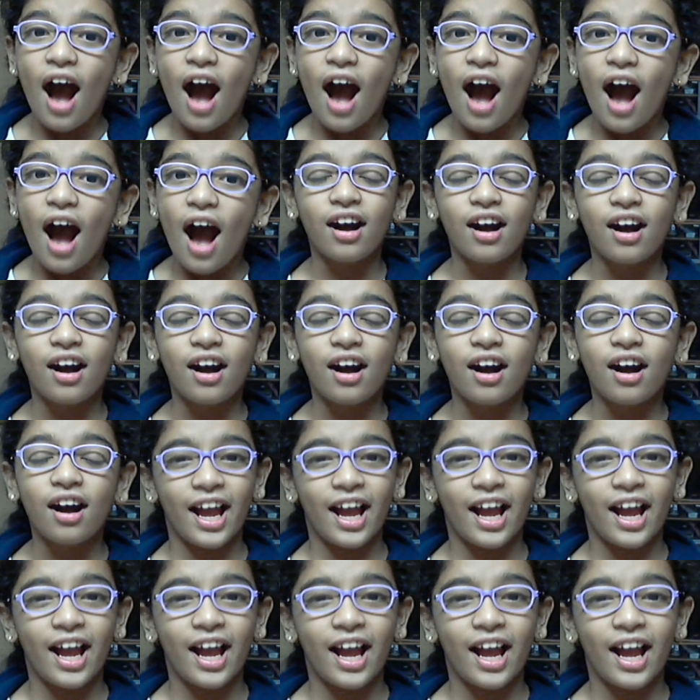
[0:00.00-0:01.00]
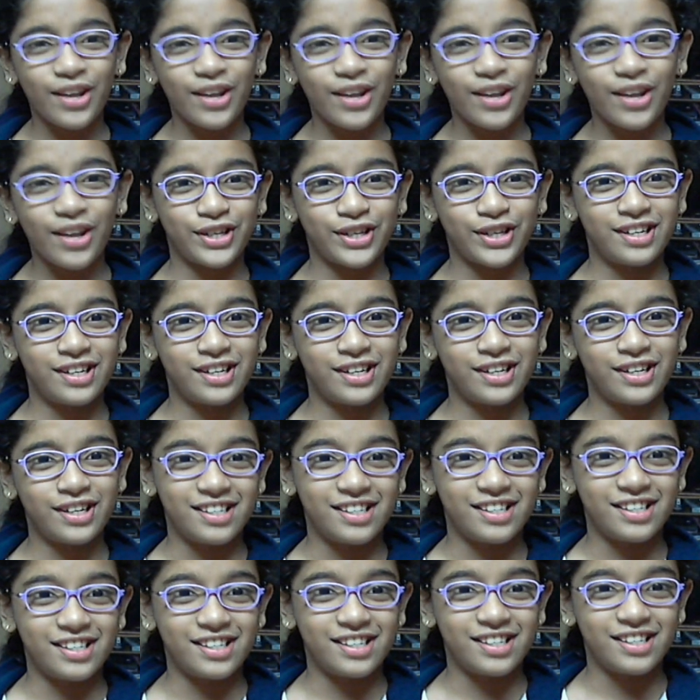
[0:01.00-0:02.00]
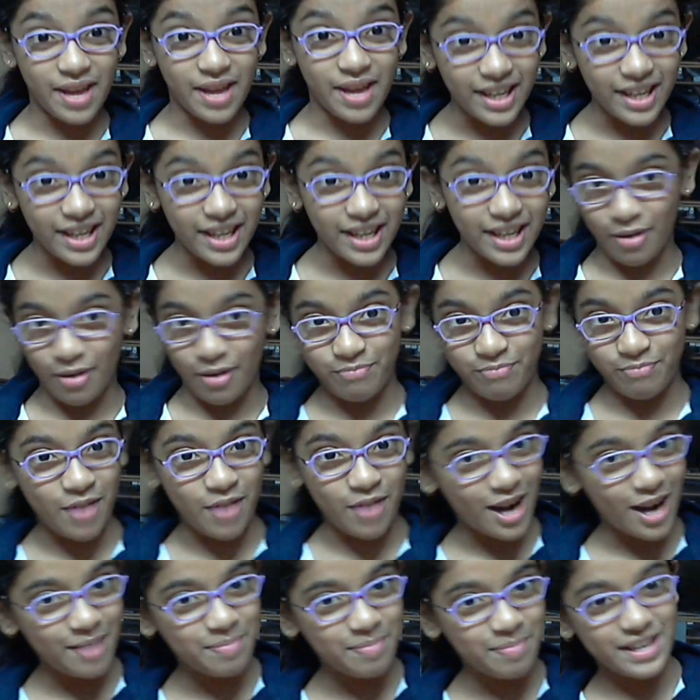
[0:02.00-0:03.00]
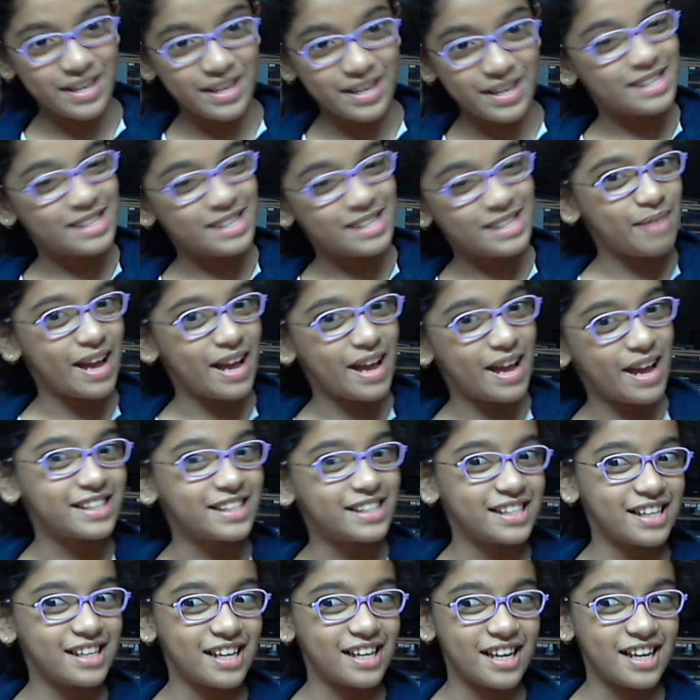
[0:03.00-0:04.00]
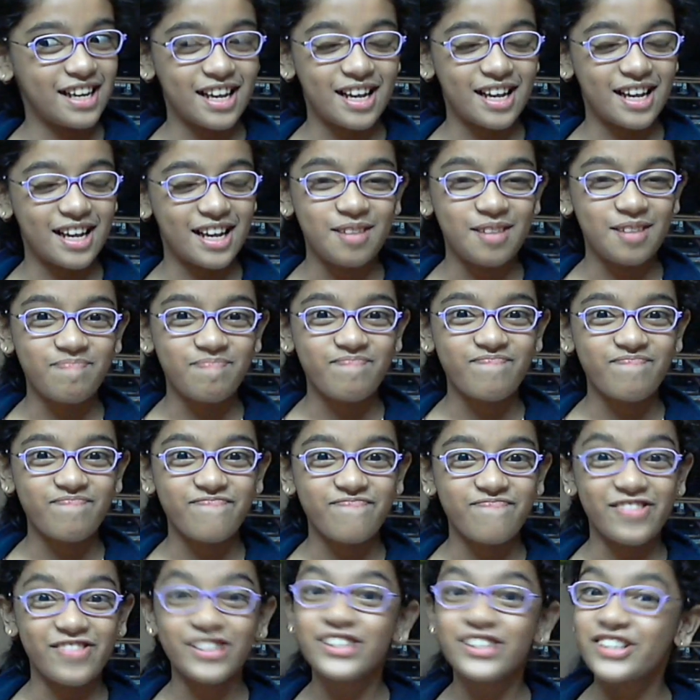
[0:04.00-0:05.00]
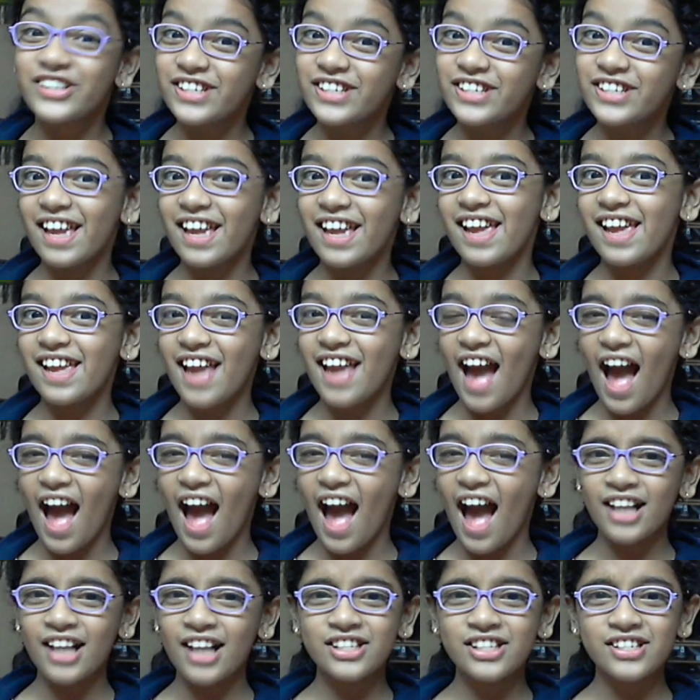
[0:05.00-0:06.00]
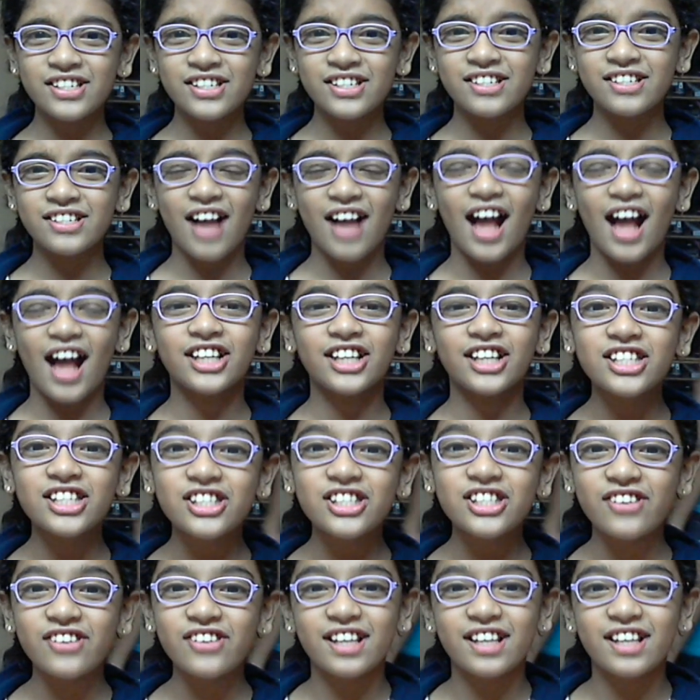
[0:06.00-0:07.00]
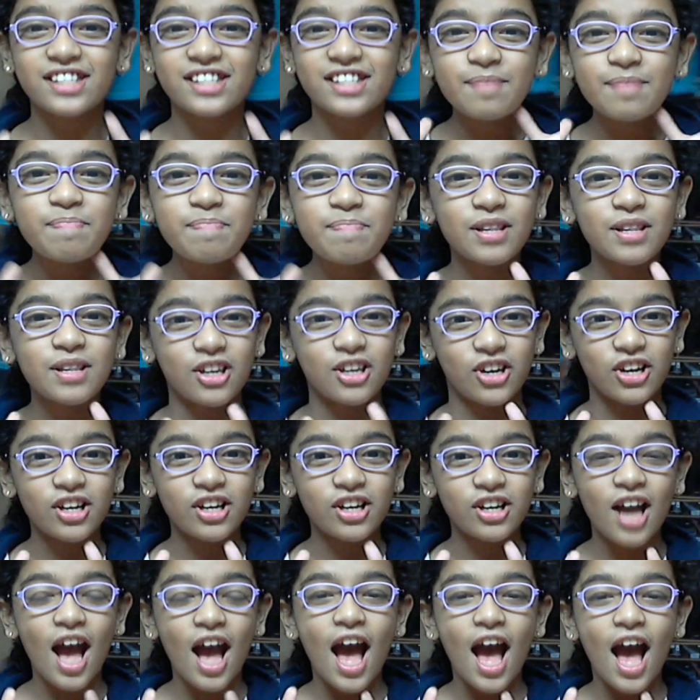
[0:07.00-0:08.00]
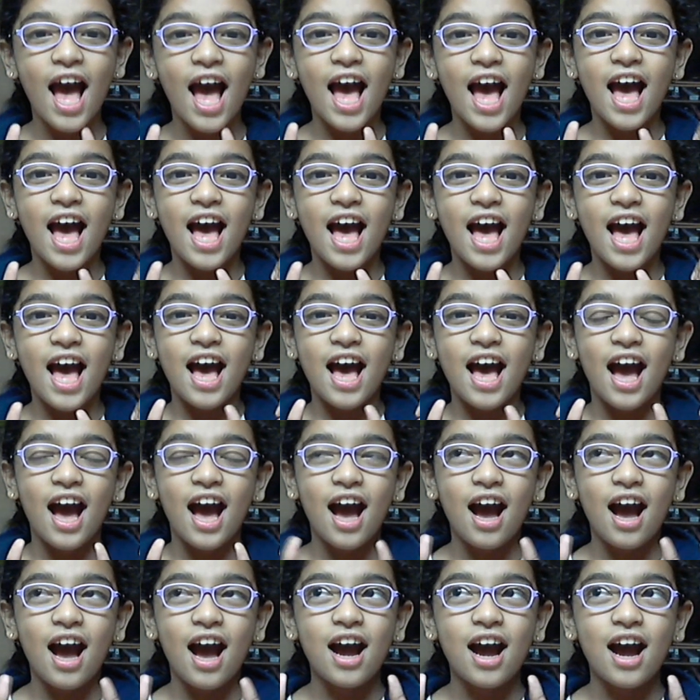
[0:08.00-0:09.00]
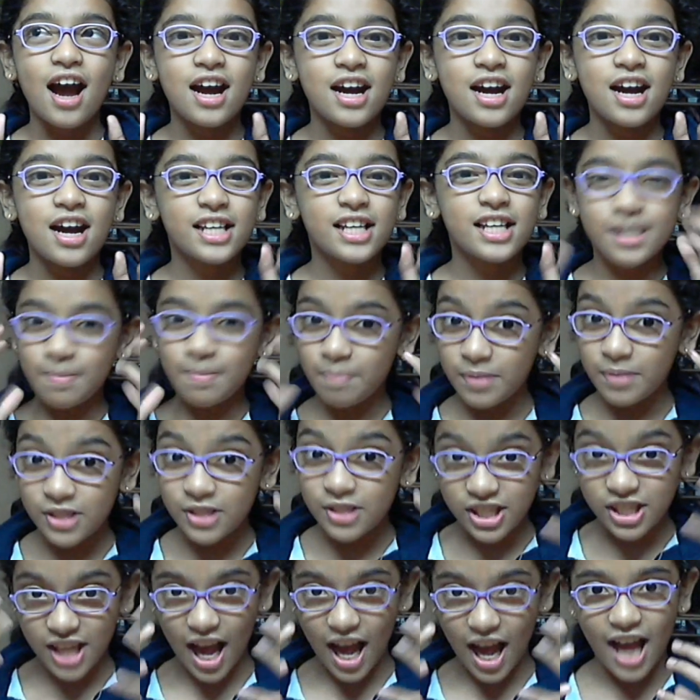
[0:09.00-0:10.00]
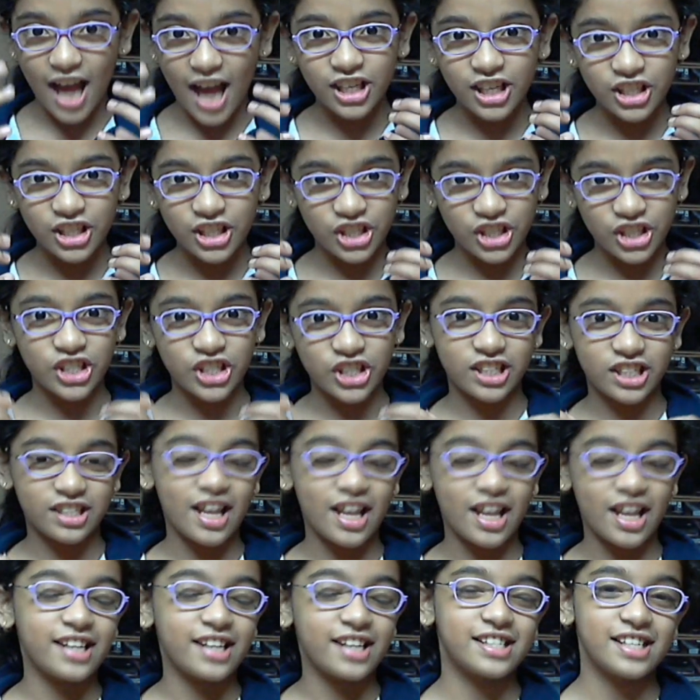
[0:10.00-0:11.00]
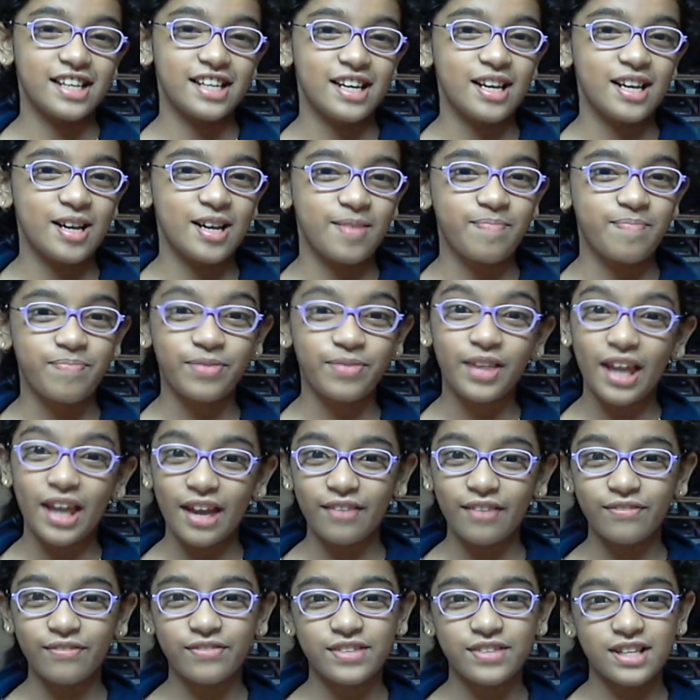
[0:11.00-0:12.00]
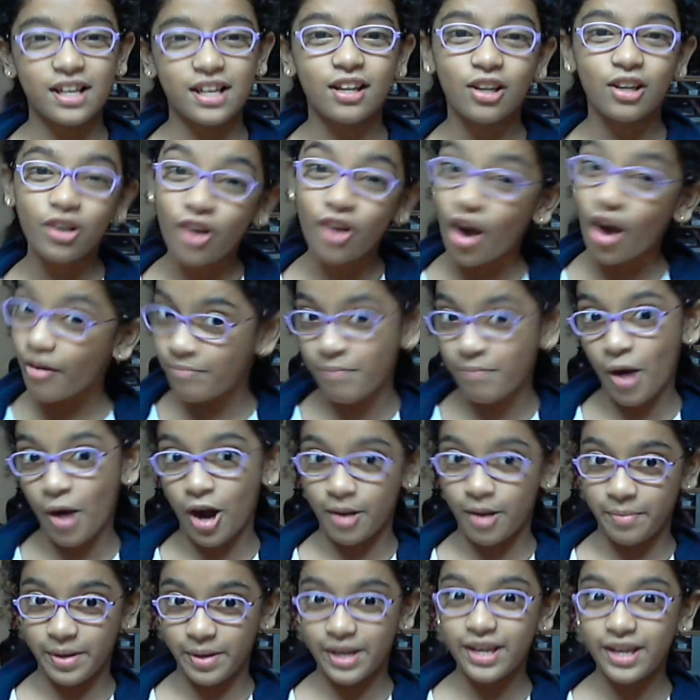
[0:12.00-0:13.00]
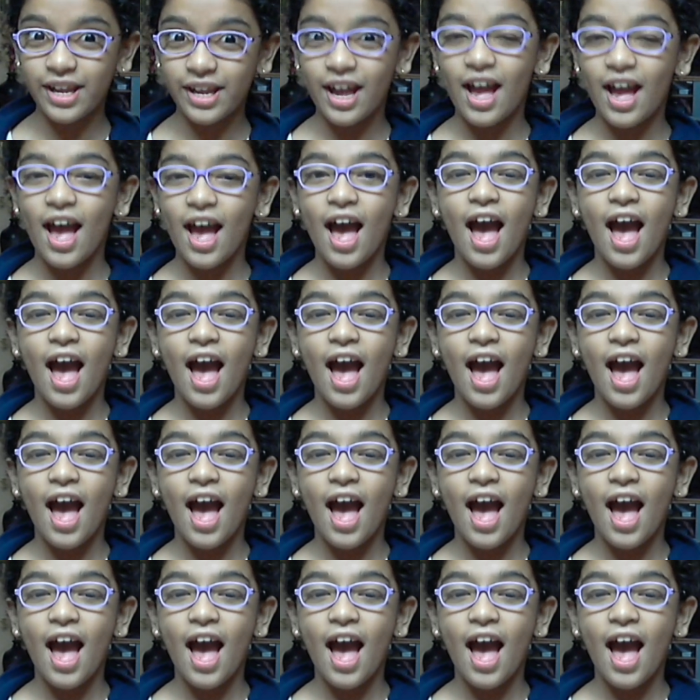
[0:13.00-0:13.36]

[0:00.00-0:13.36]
I have never did makeup of Barbies, but today I'll just do a simple look, a simple touch that gives a look of Barbie,